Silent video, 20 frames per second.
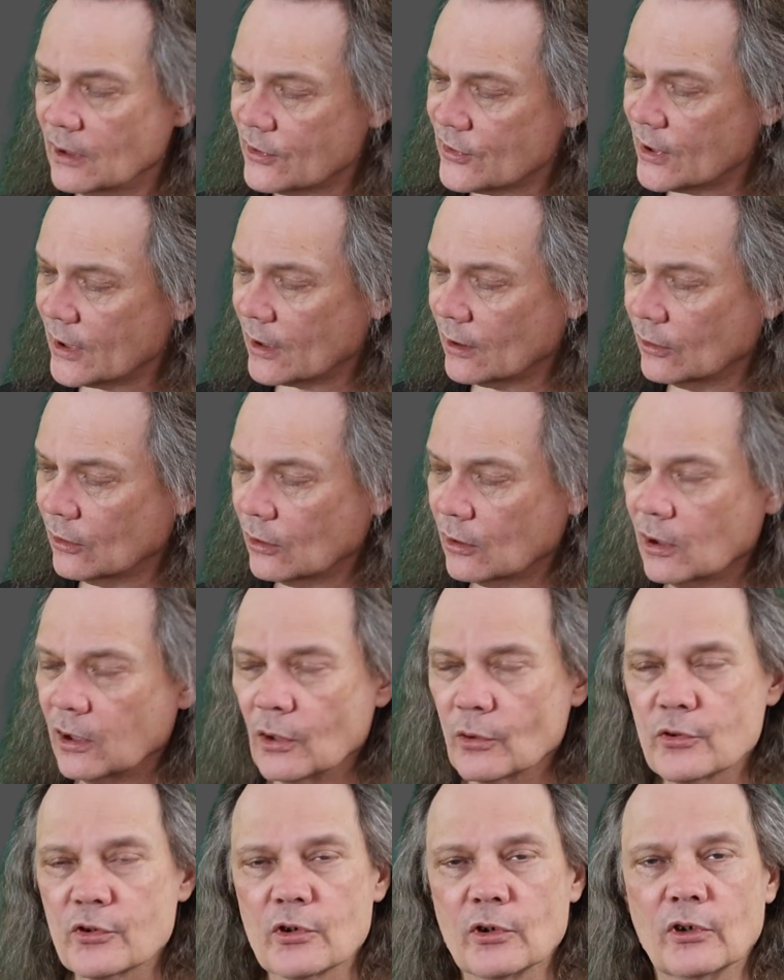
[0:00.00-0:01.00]
let's take a little
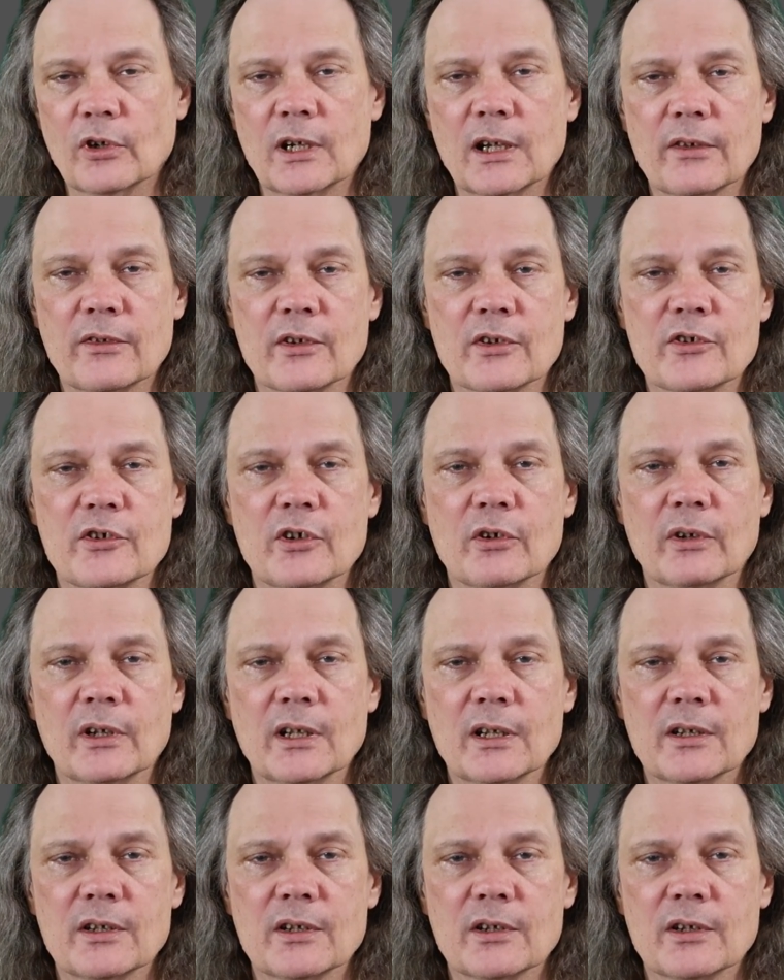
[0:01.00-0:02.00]
closer look at this
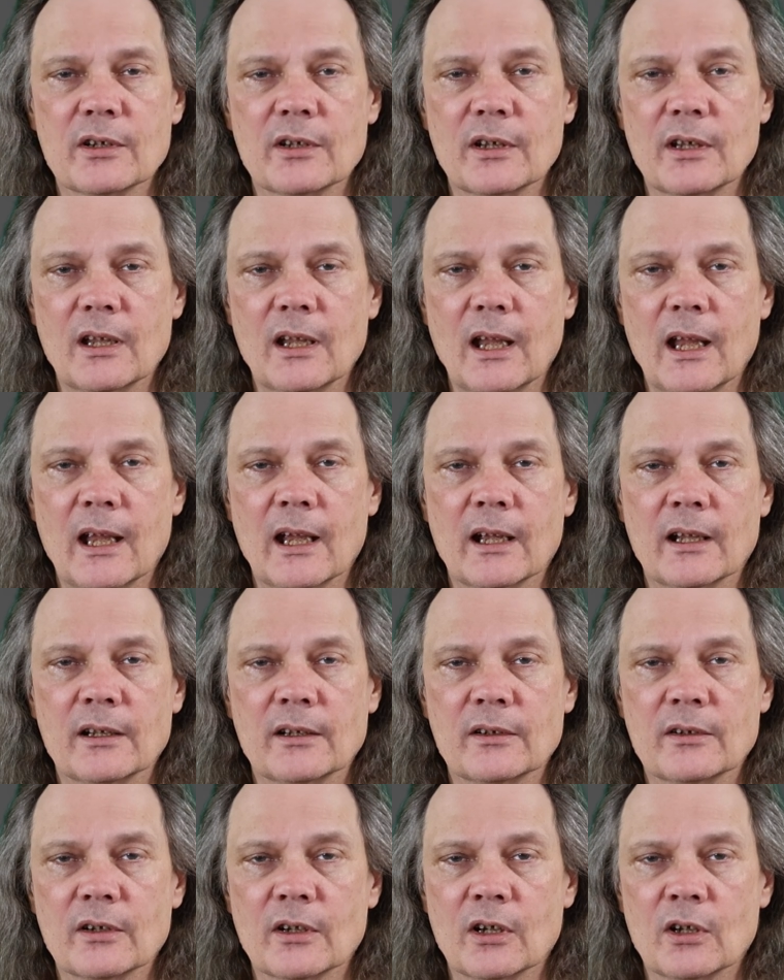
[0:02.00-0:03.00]
unit
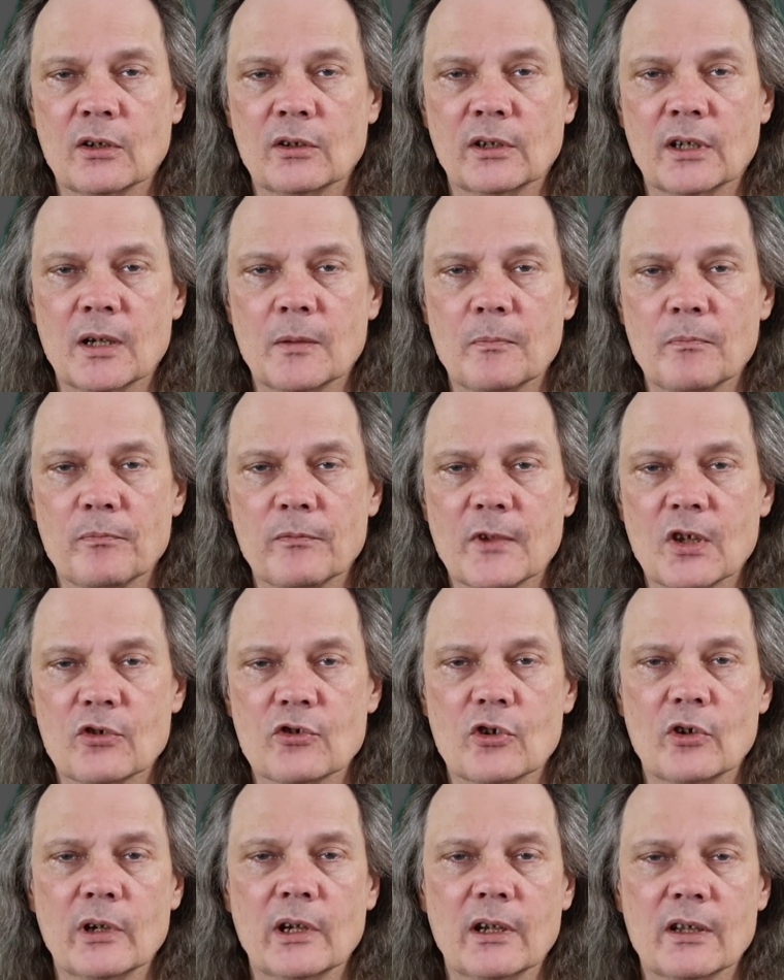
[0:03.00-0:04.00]
and I'll um,
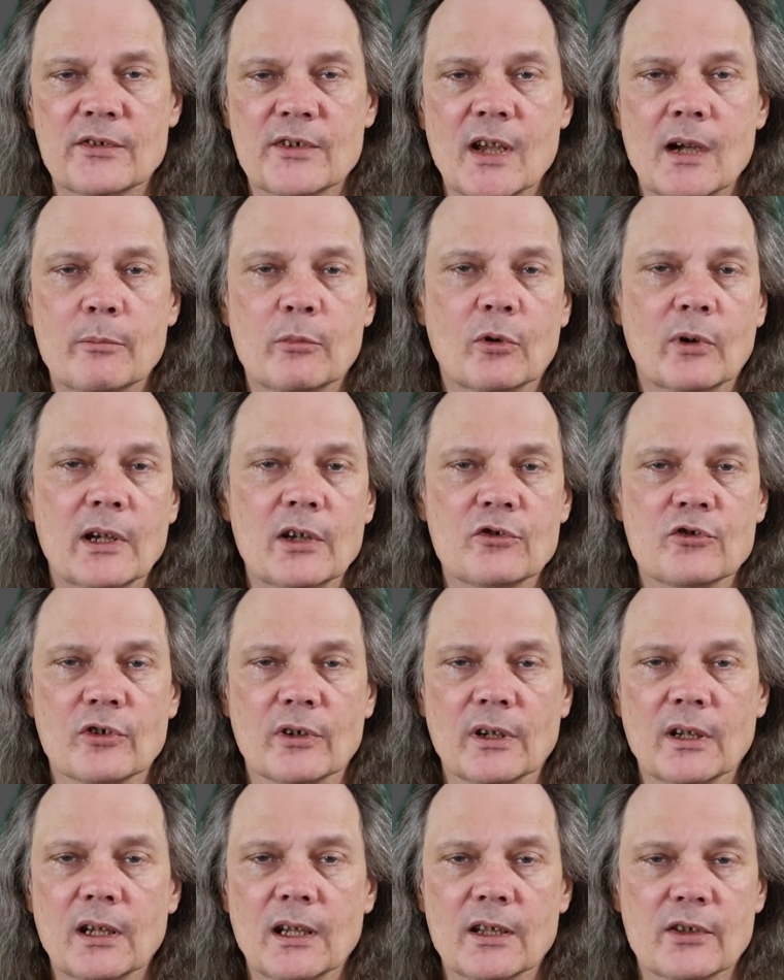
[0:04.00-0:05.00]
show you its
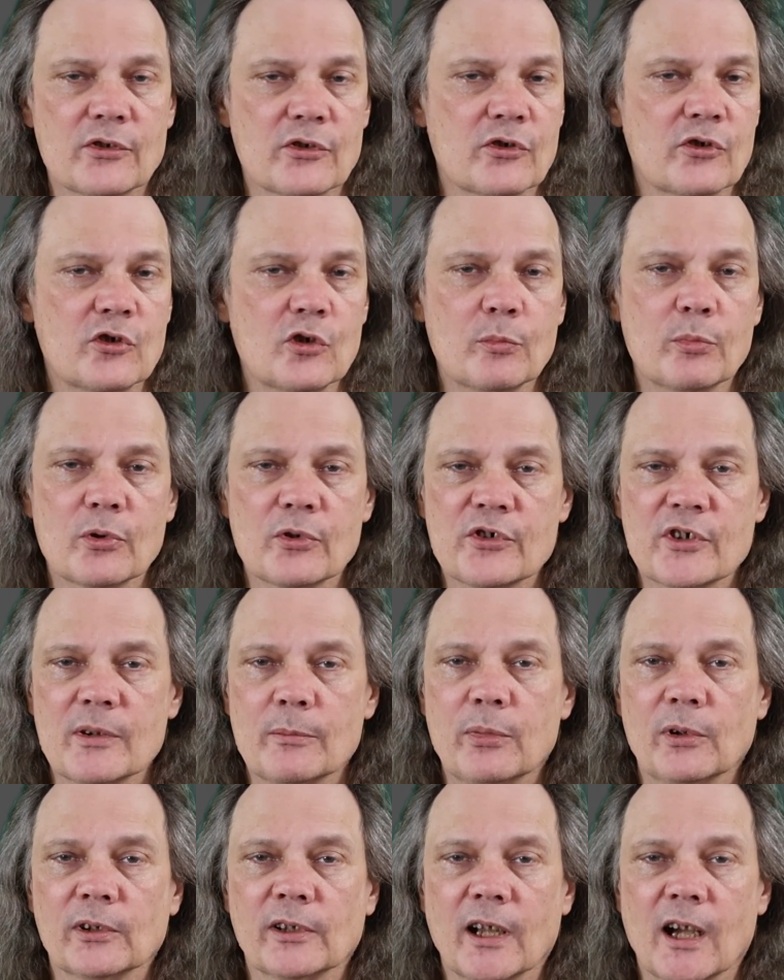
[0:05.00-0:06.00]
operation. It's super
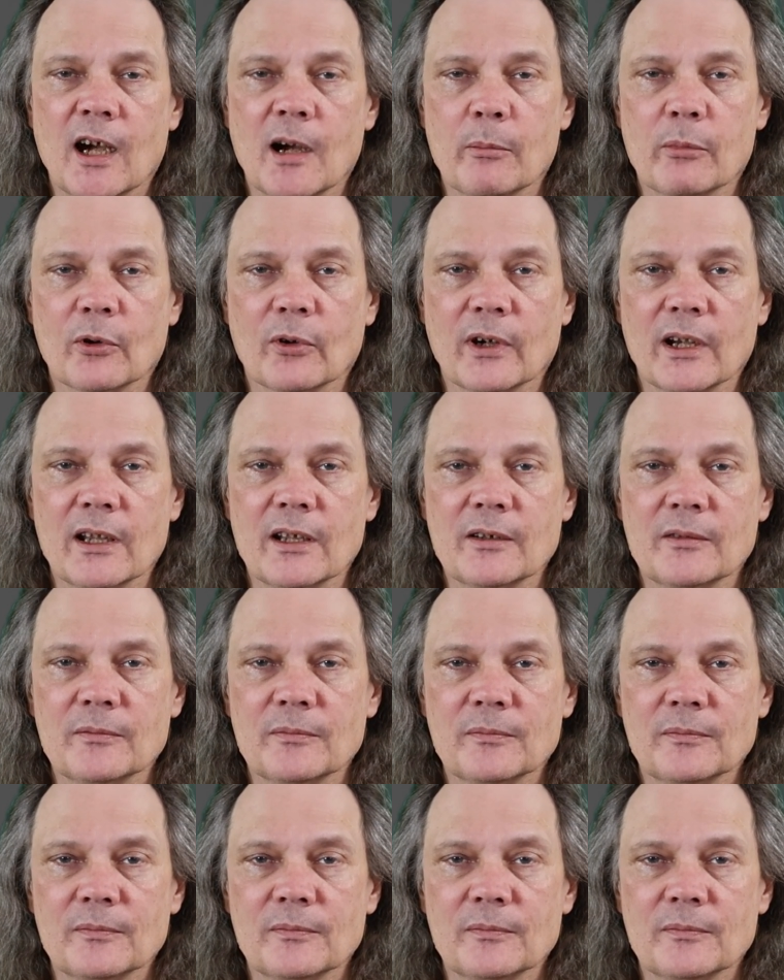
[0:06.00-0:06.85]
simple to operate.